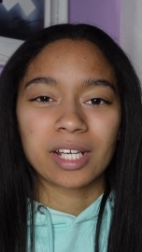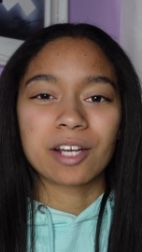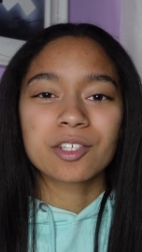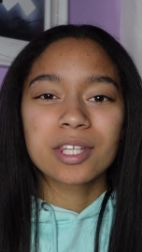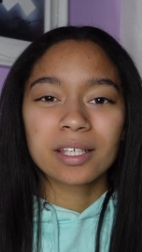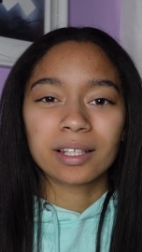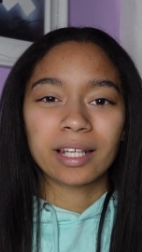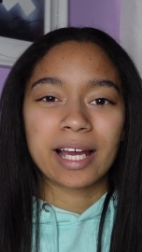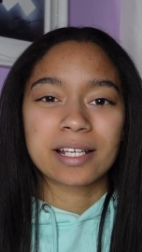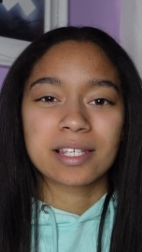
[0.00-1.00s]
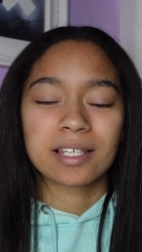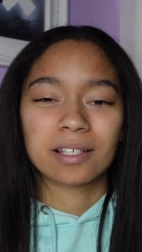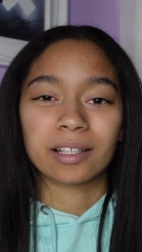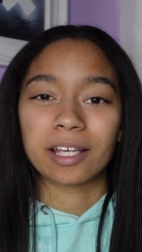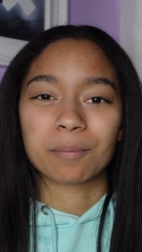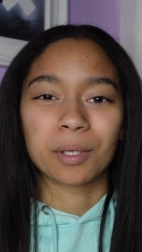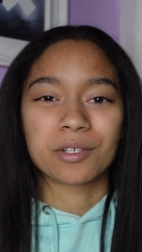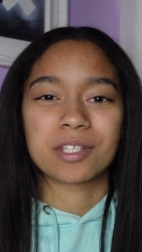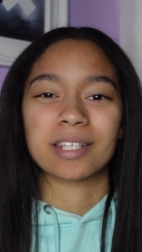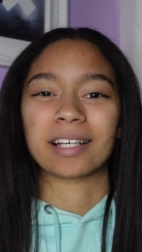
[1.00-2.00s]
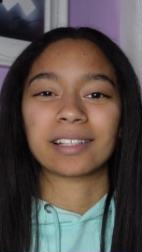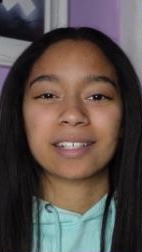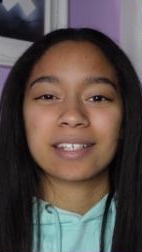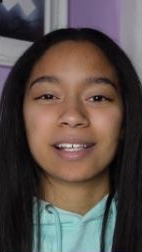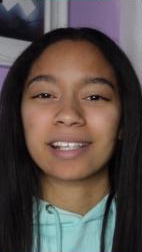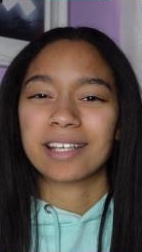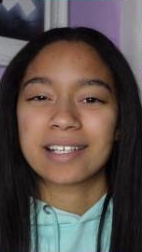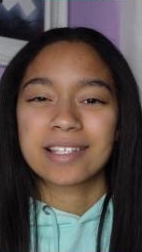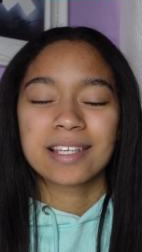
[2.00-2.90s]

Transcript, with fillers: I just think it lacks like personality, I guess.